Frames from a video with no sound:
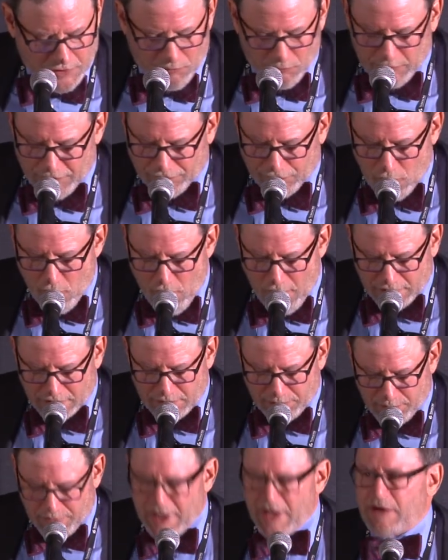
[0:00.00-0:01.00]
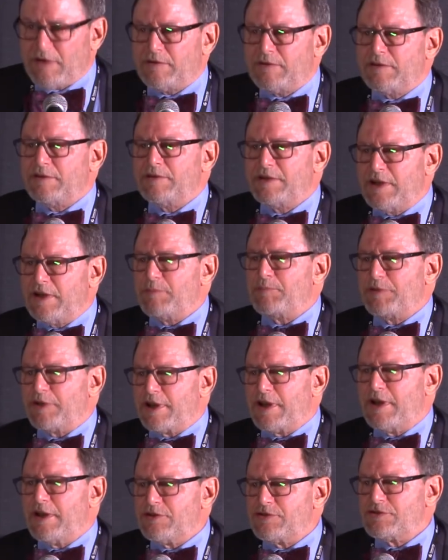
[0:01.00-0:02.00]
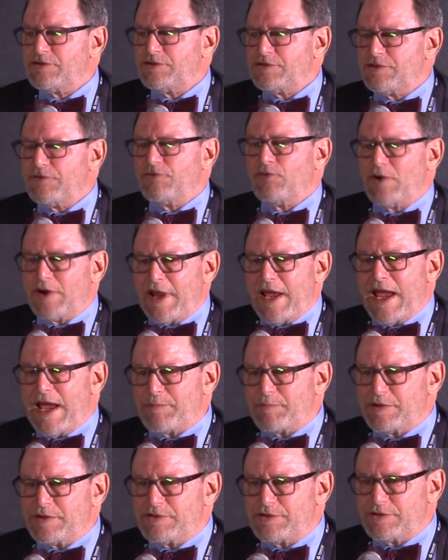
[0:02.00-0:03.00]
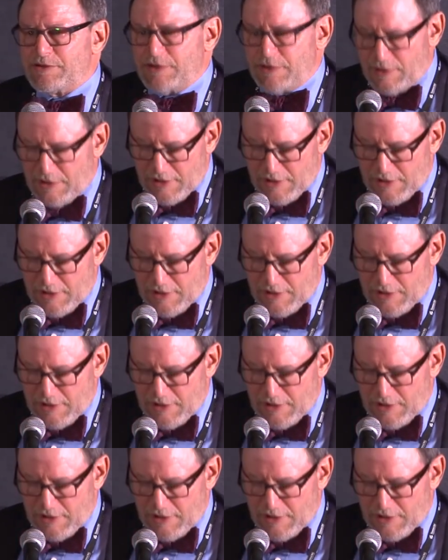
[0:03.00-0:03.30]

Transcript: we've talked about the implications of what happens.